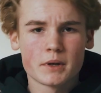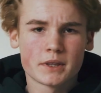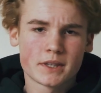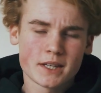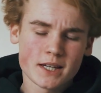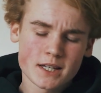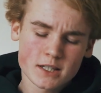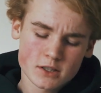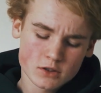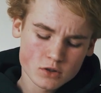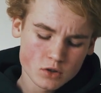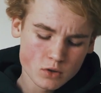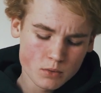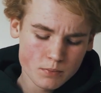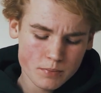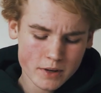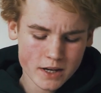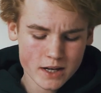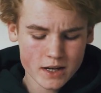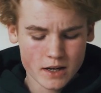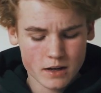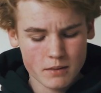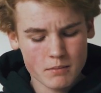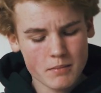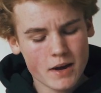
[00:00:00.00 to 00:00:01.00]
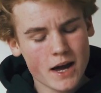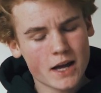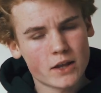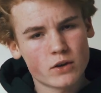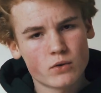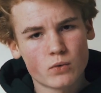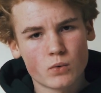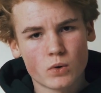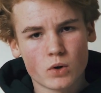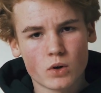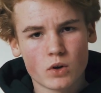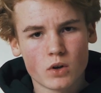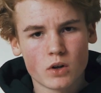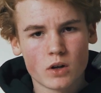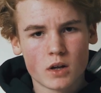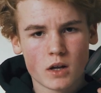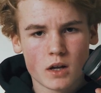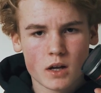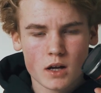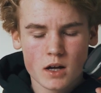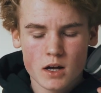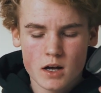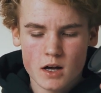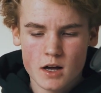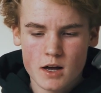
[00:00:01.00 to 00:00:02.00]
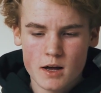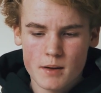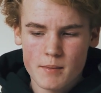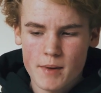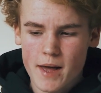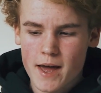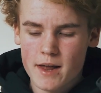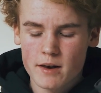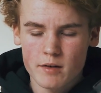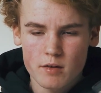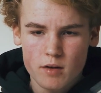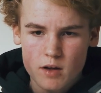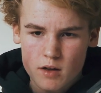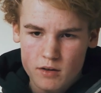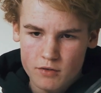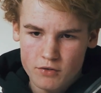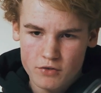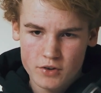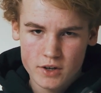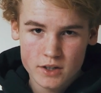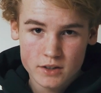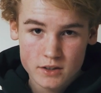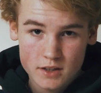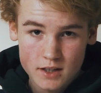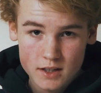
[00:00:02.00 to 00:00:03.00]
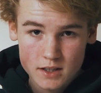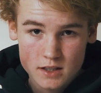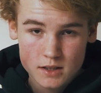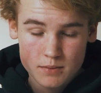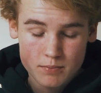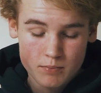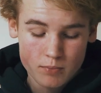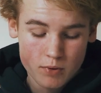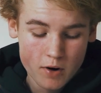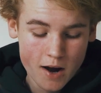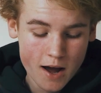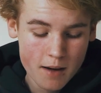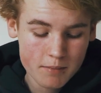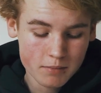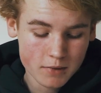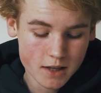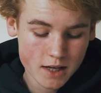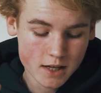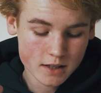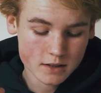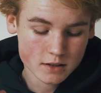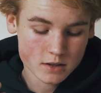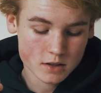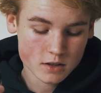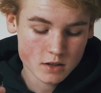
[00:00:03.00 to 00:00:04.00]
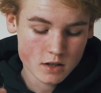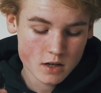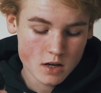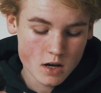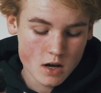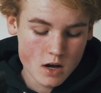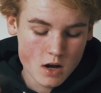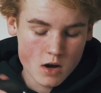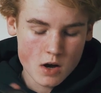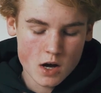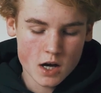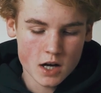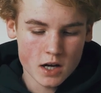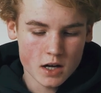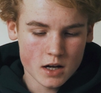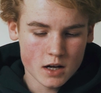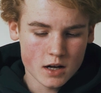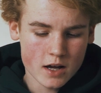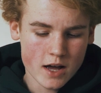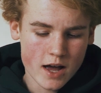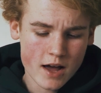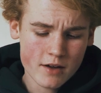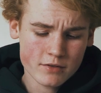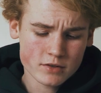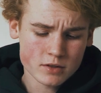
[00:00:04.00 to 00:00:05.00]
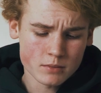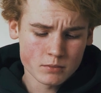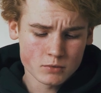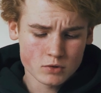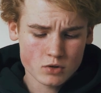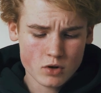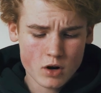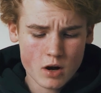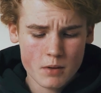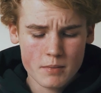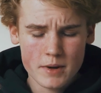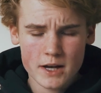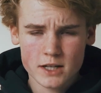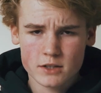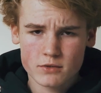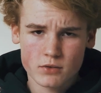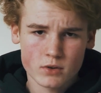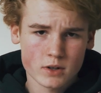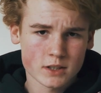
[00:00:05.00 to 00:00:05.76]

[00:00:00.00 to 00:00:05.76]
But these two, being manual and a vintage prime lens, have some drawbacks.